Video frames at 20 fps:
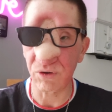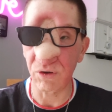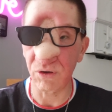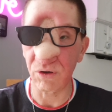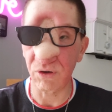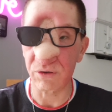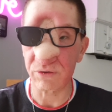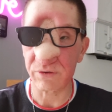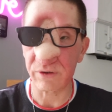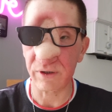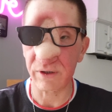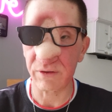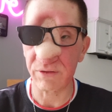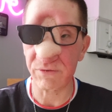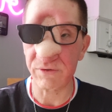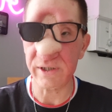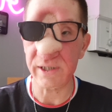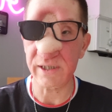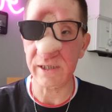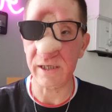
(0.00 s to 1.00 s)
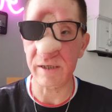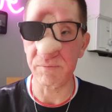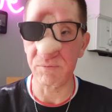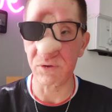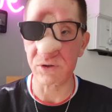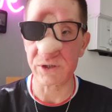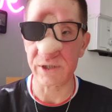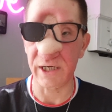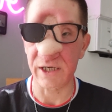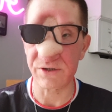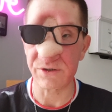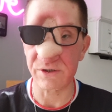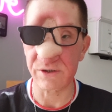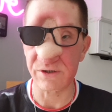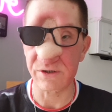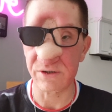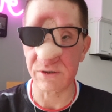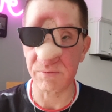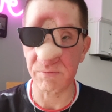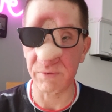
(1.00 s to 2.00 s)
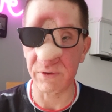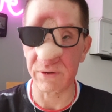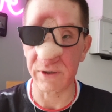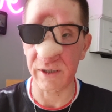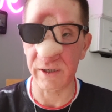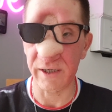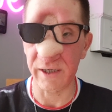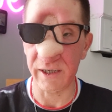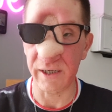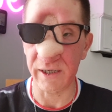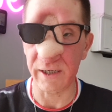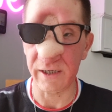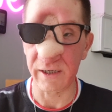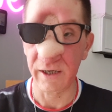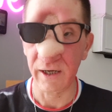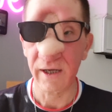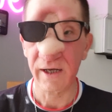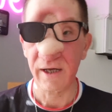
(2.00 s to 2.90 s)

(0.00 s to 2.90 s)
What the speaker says: got 3 chemo sessions within a